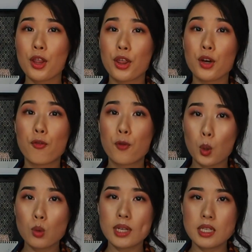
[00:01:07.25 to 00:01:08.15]
The
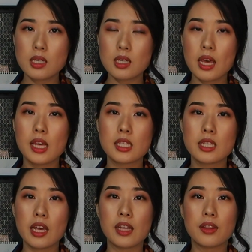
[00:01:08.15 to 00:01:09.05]
fullness
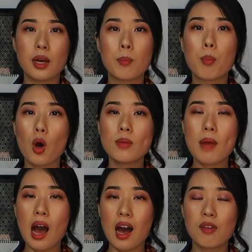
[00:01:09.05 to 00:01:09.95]
is in the bottom
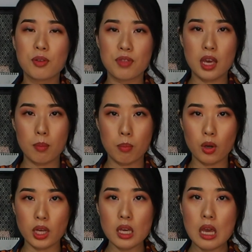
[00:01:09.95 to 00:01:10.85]
half of their
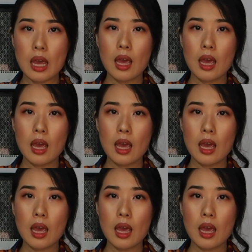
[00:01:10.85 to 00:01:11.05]
body,